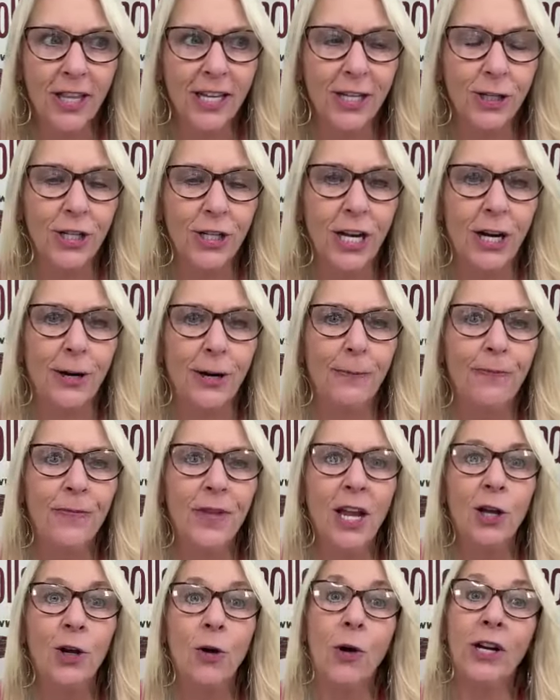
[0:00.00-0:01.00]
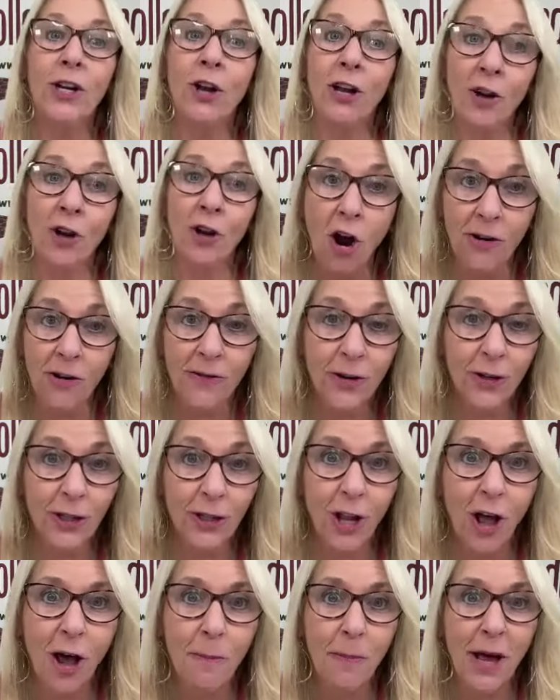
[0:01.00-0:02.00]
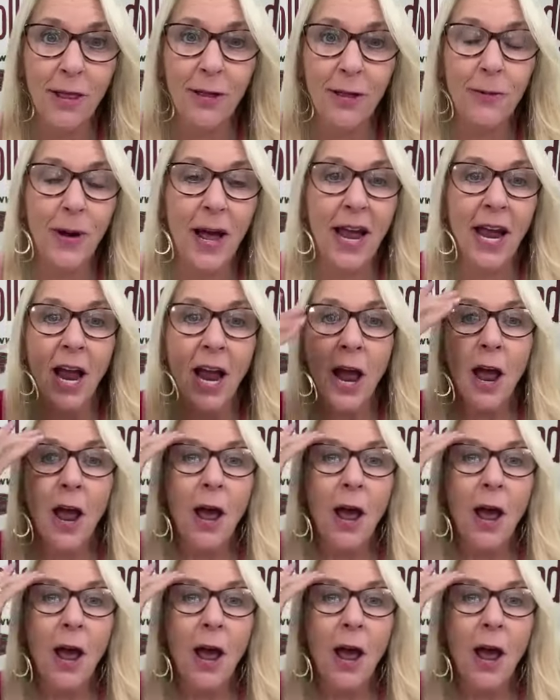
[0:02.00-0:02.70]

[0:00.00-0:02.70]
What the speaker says: this year, going on to Harvard Law, by the way.